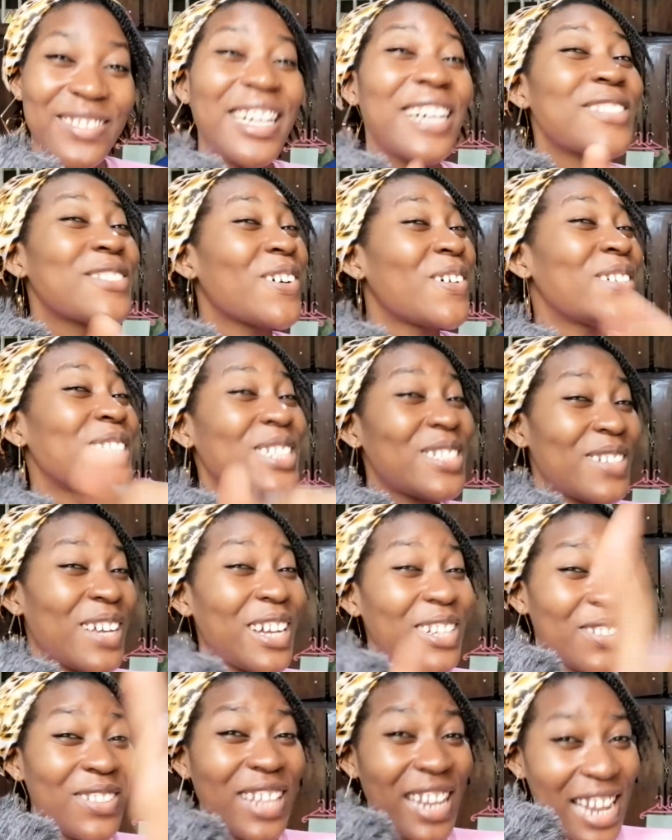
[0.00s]
The
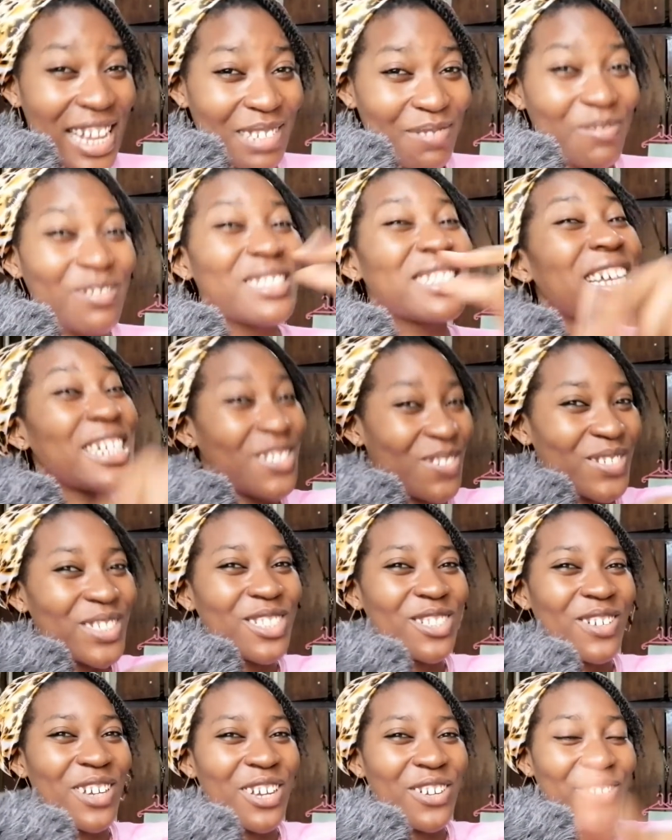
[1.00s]
last book, there's always a
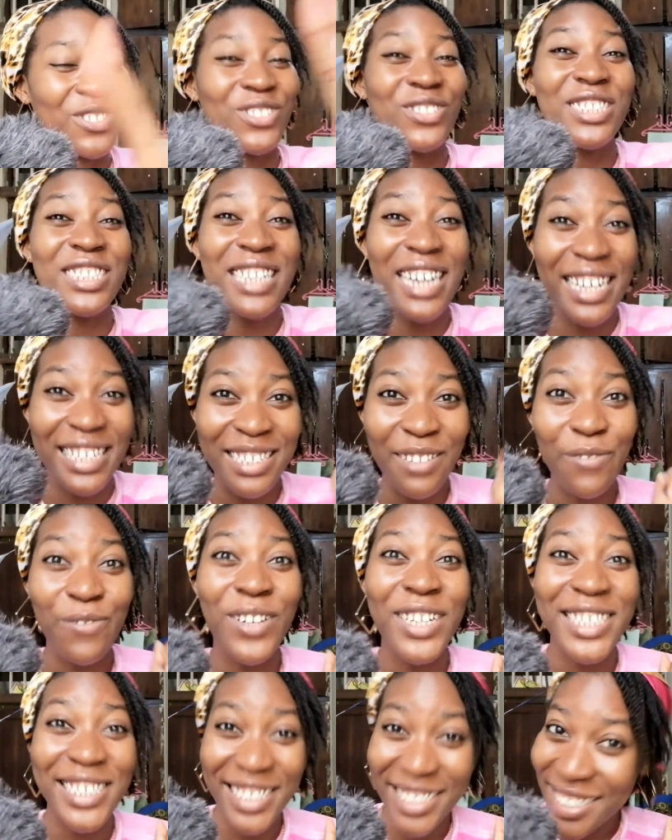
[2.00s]
triangle. So there's a
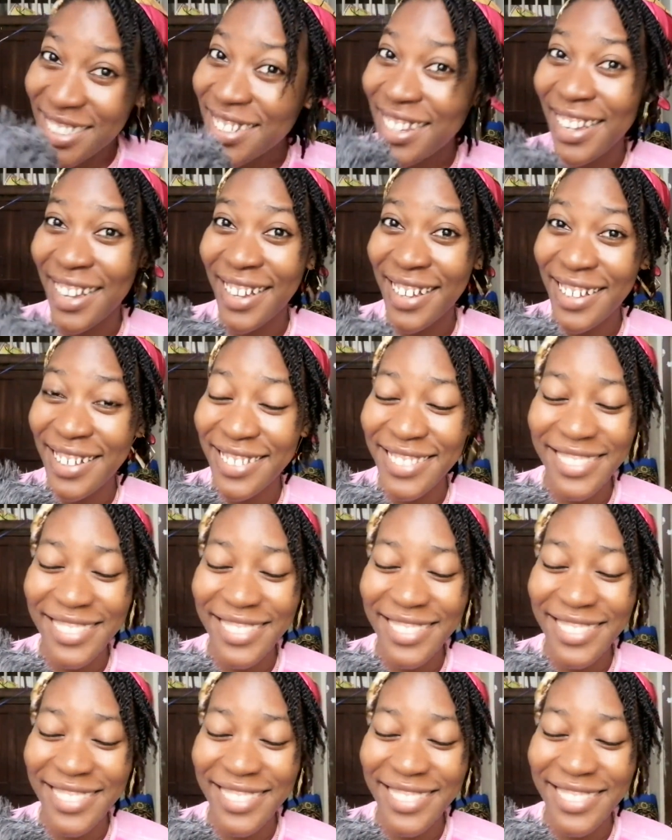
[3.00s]
Francisca